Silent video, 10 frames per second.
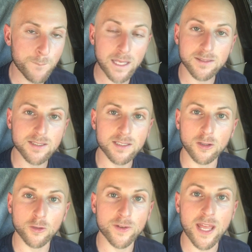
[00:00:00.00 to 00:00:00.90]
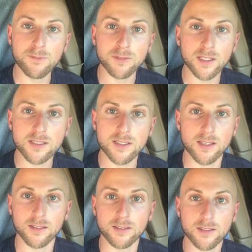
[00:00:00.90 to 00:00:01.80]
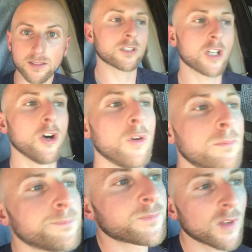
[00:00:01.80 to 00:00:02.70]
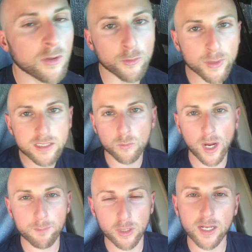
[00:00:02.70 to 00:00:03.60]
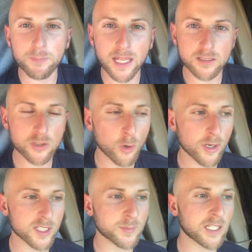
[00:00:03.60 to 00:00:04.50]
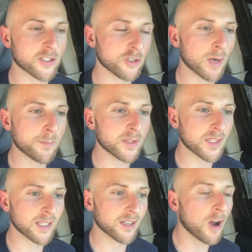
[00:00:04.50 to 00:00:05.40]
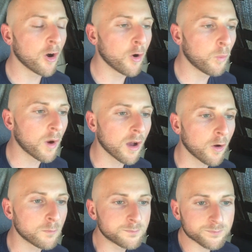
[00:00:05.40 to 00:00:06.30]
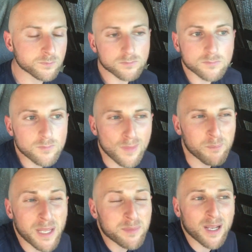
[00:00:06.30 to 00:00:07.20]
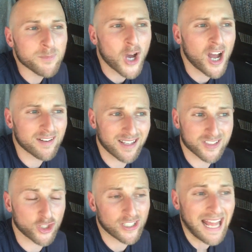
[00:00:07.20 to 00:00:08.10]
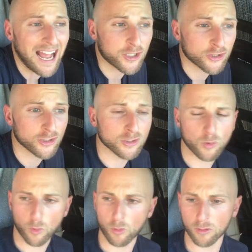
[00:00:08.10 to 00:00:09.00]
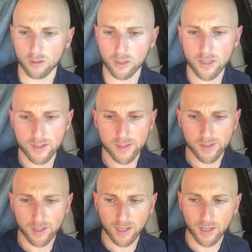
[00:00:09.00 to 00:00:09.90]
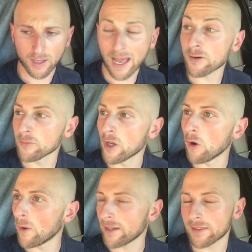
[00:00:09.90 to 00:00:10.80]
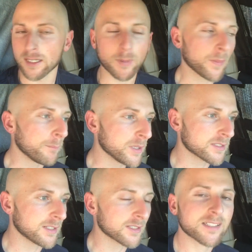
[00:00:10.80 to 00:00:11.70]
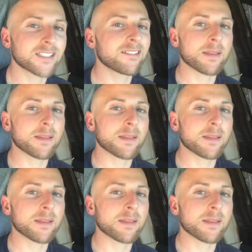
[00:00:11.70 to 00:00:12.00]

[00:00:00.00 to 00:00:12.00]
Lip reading: Ben Stiller Netflix thing. So the reason why I bring up that story is because you might be thinking, oh, well, maybe I'm not as good an actor, or I don't know anything about the business.